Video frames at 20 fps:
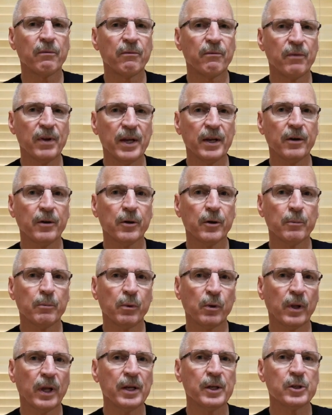finger
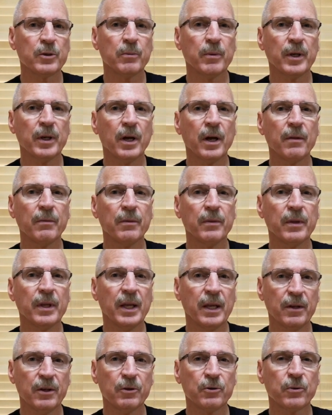placement on
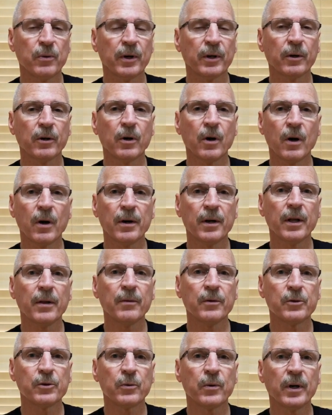in the trigger guard on
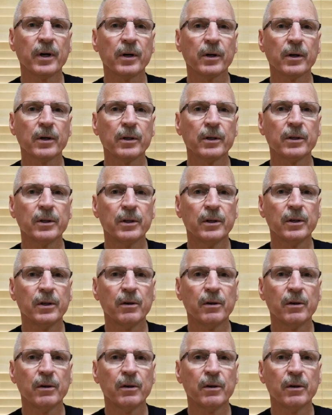the trigger